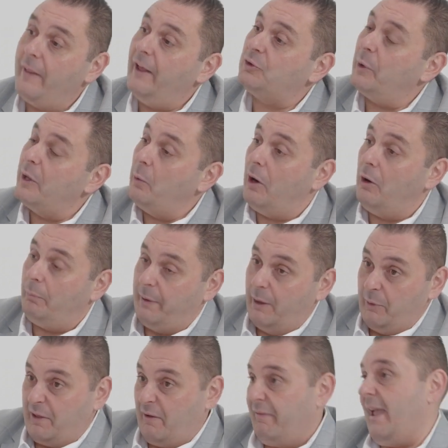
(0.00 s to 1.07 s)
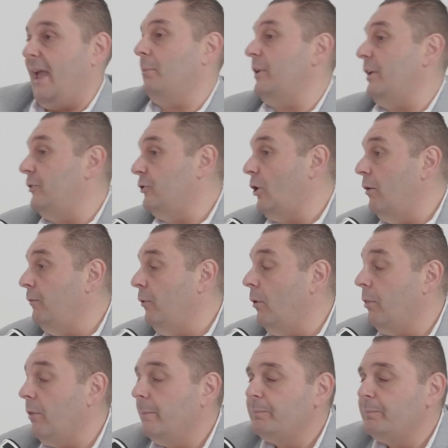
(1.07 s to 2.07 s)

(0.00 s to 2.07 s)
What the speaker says: That's where you want to be with your family and so forth.